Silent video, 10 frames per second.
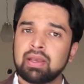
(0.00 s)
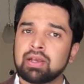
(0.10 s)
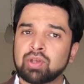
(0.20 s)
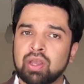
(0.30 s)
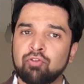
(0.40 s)

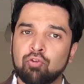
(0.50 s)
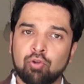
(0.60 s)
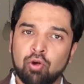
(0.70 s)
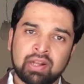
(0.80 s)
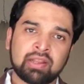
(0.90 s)
So if you've
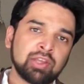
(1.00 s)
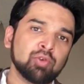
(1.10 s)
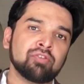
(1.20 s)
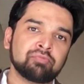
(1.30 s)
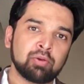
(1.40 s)
looked at the
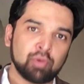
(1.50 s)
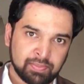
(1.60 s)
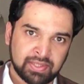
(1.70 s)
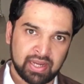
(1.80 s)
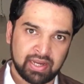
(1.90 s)
UFP
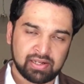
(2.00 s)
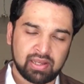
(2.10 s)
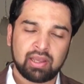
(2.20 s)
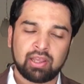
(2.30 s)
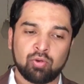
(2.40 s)
website,
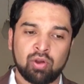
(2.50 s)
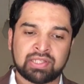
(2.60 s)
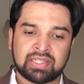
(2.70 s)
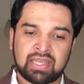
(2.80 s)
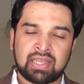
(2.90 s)
you will
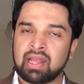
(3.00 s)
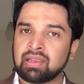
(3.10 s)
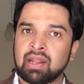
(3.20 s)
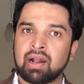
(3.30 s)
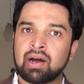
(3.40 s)
see that
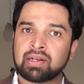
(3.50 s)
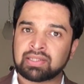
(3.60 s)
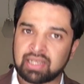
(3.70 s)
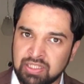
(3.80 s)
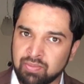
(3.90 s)
there are
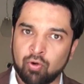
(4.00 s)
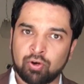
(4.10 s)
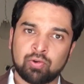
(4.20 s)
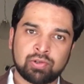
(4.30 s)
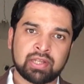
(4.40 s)
6
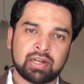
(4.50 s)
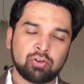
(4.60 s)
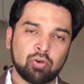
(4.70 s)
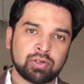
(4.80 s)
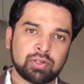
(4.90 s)
modules that
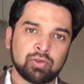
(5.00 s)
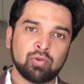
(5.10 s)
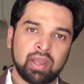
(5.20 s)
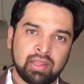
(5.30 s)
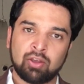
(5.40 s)
are taught to
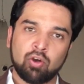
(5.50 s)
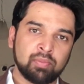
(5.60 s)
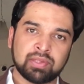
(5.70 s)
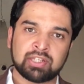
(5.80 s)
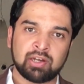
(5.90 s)
you in the
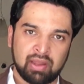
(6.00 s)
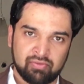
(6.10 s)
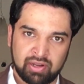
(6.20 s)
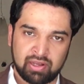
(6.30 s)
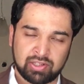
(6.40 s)
Commons term
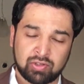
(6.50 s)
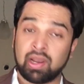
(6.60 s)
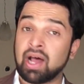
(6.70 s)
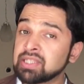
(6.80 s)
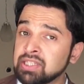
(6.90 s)
every year. So
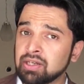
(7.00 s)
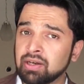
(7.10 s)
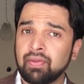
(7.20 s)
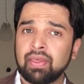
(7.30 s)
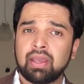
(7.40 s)
last
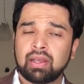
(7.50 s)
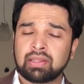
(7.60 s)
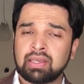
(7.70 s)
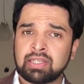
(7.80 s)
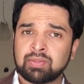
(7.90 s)
year,
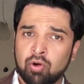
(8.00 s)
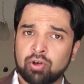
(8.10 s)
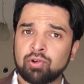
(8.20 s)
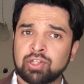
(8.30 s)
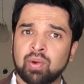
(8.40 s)
these
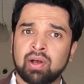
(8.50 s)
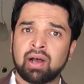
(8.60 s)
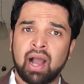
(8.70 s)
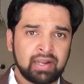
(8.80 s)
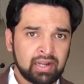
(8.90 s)
modules were
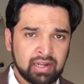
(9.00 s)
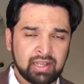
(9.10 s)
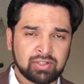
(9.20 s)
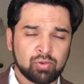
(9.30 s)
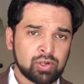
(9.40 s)
identity
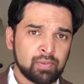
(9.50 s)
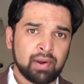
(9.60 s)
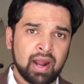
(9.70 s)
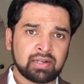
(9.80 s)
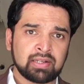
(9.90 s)
and social
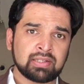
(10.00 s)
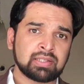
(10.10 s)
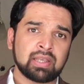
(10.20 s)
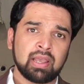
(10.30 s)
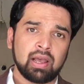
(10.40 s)

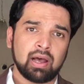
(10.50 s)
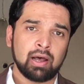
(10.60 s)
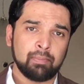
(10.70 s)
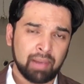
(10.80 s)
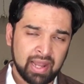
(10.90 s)
practice,
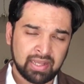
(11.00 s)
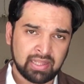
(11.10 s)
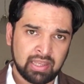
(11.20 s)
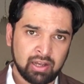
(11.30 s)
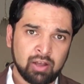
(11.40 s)
planning in
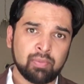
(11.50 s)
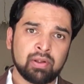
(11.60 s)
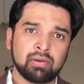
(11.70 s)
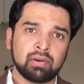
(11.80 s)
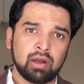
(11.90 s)
the
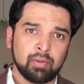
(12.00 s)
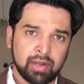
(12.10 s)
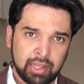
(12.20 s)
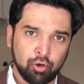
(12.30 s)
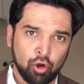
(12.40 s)

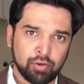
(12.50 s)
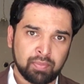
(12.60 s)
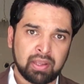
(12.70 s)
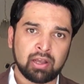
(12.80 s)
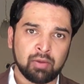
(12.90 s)
urban
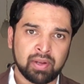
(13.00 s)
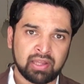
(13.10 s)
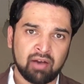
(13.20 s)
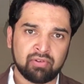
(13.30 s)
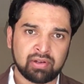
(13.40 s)
economy, urban
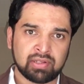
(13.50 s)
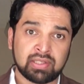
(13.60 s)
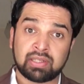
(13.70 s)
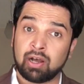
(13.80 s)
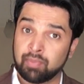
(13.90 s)

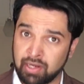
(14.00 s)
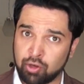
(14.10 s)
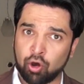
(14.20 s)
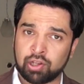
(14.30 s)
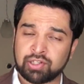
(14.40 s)
governance, urban
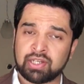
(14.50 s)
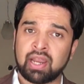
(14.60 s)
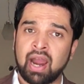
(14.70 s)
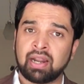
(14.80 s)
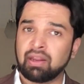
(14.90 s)
ecology,
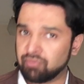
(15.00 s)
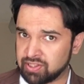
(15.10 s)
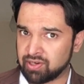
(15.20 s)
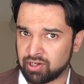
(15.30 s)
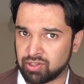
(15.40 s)
and
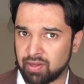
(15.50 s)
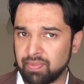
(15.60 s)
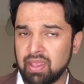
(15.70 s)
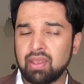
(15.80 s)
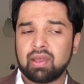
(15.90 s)
infrastructure.
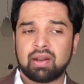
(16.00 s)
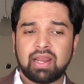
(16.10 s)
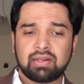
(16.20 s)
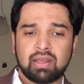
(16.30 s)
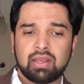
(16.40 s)

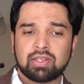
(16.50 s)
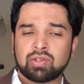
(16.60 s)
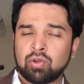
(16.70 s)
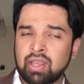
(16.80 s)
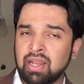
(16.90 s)
Right?
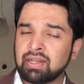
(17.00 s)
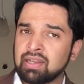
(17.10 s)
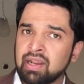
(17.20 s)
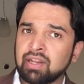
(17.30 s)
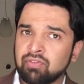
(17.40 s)
So the
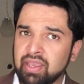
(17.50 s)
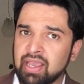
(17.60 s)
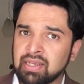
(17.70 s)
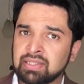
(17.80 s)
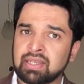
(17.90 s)
integrative
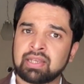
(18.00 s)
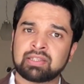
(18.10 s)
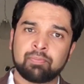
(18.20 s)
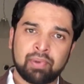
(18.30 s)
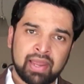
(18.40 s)
case is
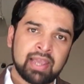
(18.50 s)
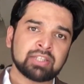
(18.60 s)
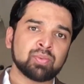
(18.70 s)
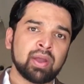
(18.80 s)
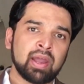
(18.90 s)
the
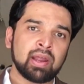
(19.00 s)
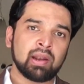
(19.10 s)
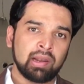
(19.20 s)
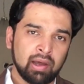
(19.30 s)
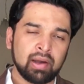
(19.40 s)
place where
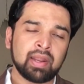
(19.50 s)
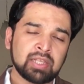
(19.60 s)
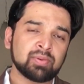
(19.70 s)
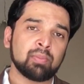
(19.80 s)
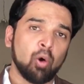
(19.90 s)

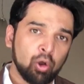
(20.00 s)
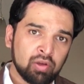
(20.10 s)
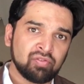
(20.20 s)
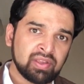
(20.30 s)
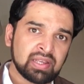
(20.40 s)
learnings from all
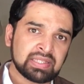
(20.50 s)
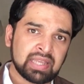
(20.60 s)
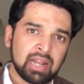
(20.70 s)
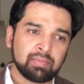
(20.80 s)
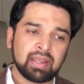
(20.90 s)
of these
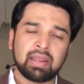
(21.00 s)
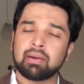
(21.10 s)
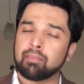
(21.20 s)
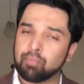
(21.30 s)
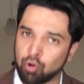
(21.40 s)
can be
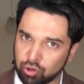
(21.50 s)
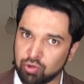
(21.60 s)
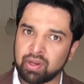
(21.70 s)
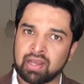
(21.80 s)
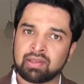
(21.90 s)
brought
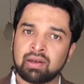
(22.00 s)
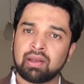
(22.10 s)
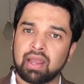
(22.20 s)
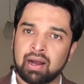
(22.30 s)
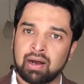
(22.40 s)

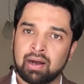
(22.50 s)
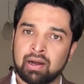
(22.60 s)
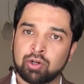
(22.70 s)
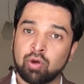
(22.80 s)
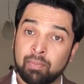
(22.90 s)
together
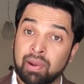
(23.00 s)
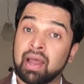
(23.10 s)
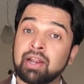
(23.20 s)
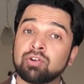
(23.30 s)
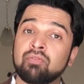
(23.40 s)
to
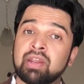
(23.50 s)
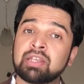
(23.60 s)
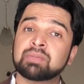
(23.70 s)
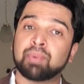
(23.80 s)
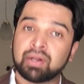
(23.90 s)
apply to a very
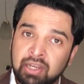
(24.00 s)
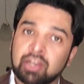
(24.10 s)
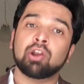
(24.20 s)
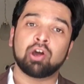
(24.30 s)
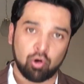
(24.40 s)

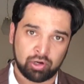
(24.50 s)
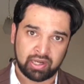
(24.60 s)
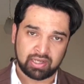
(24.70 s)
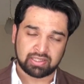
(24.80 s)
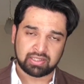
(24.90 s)
particular
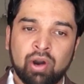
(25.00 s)
context.